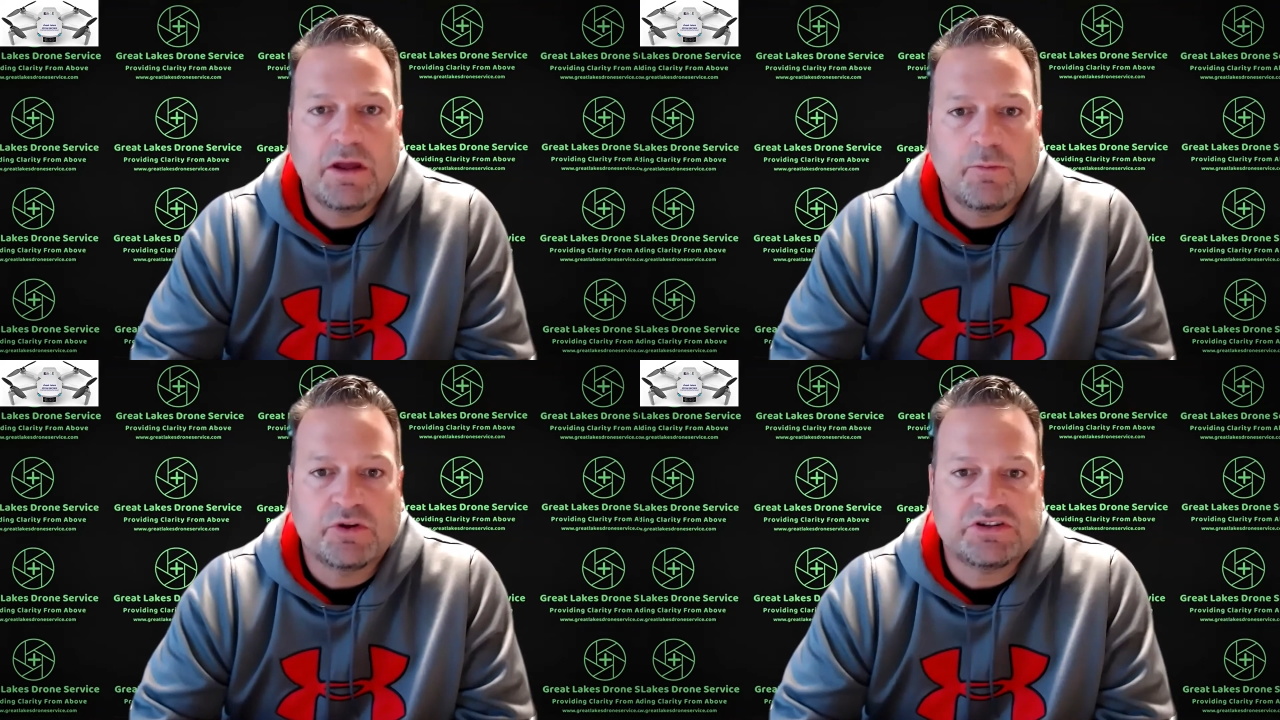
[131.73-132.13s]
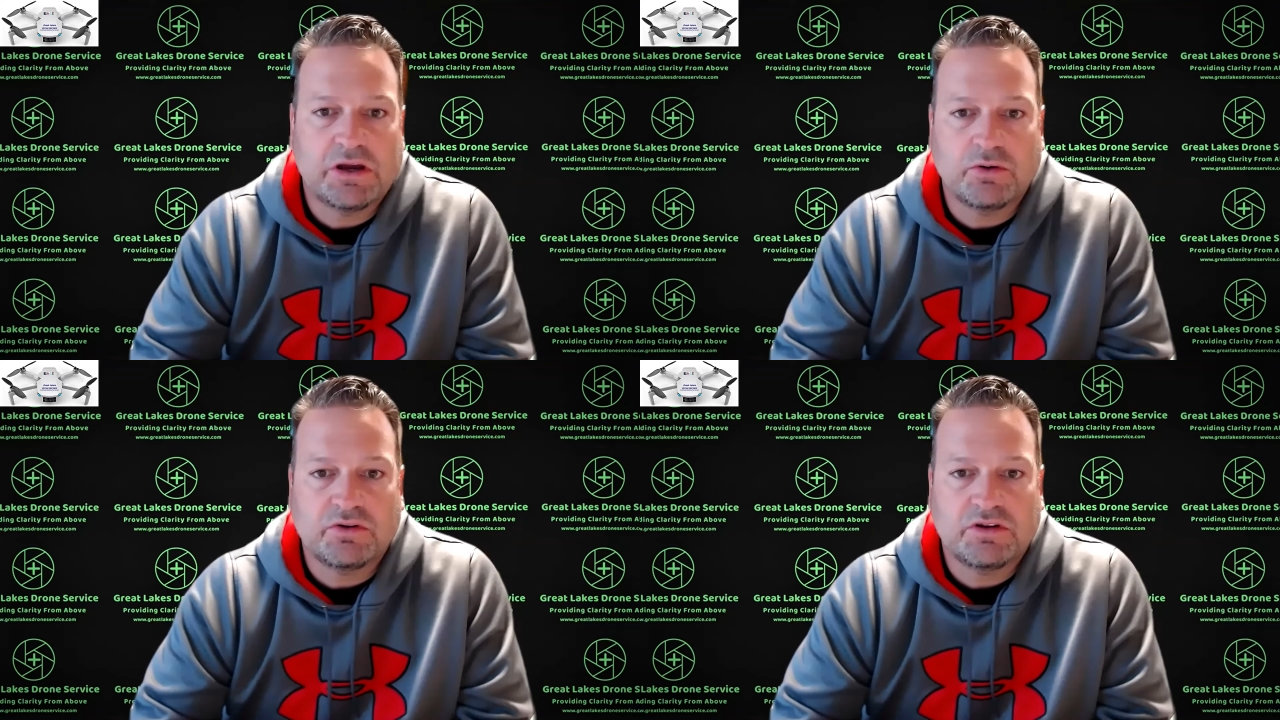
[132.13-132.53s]
puts
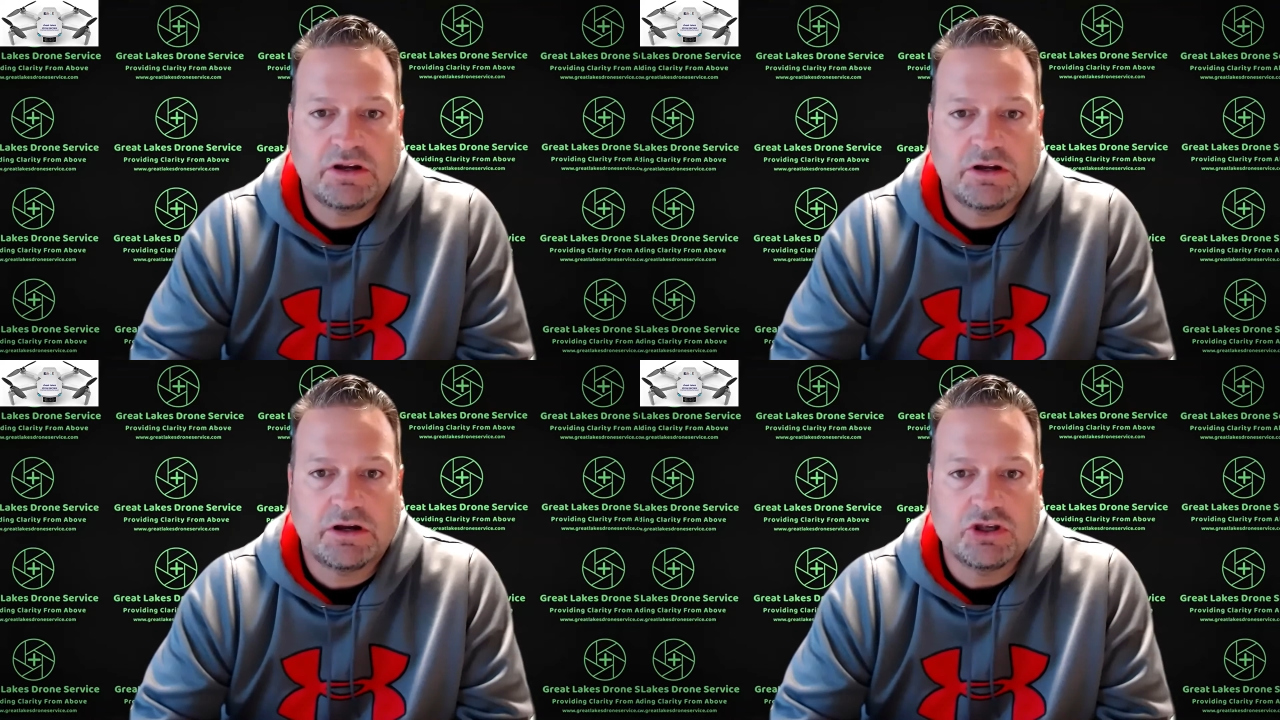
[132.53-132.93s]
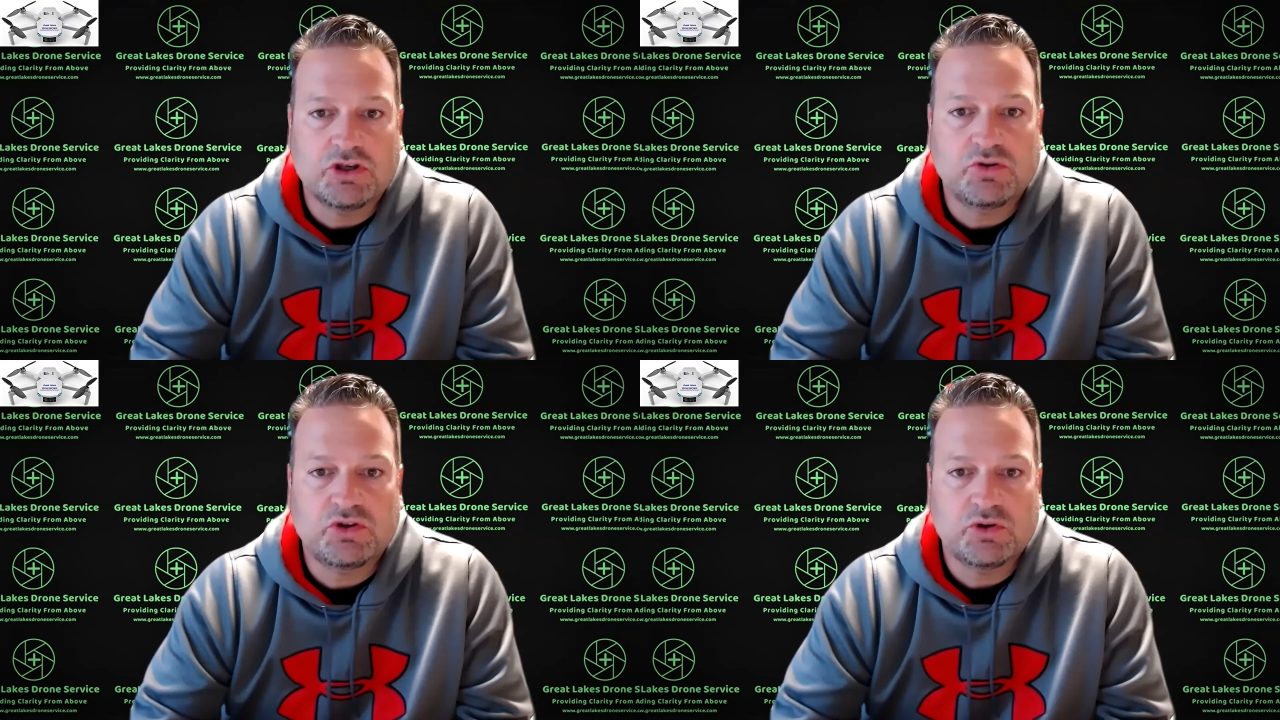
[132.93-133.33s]
out a
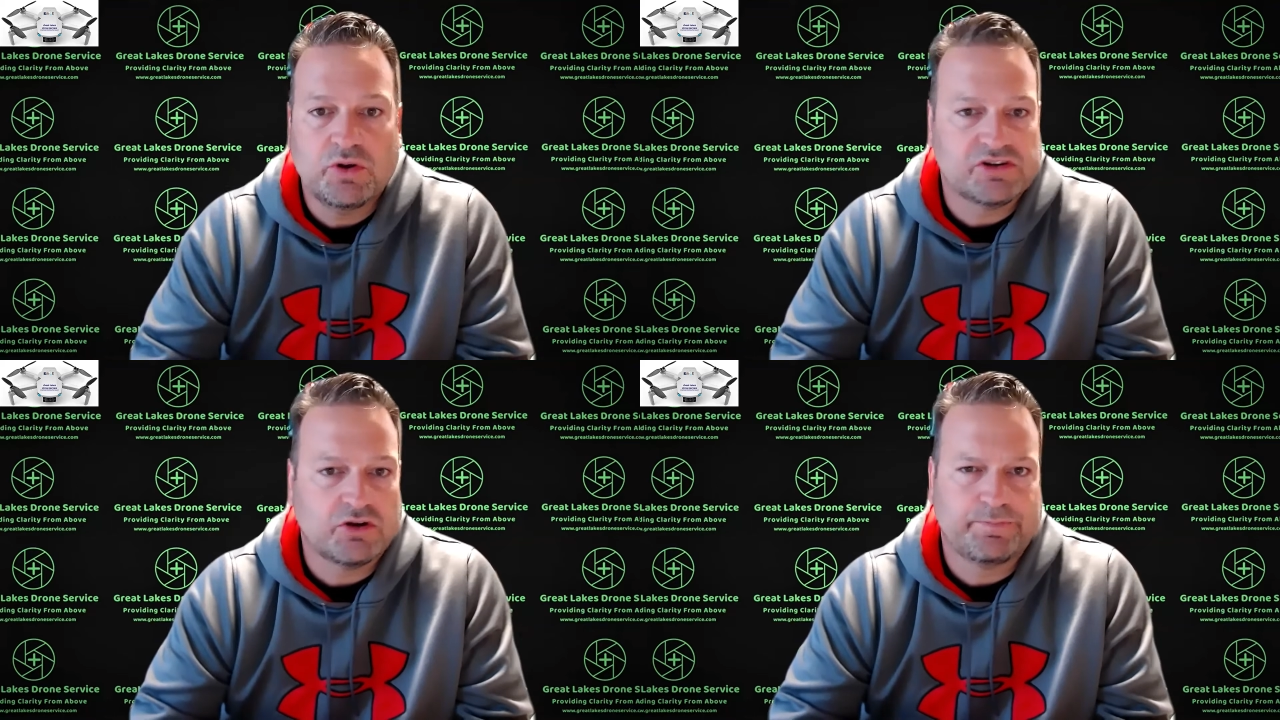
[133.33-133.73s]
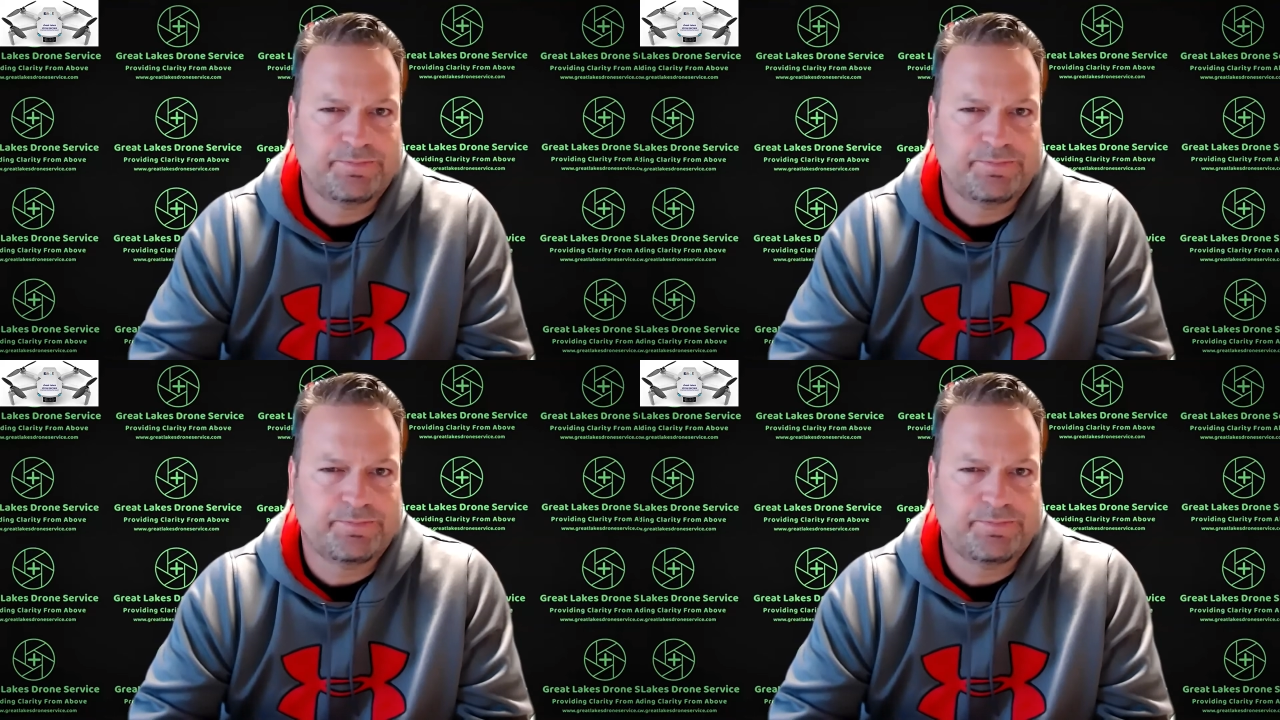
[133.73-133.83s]
YouTube, is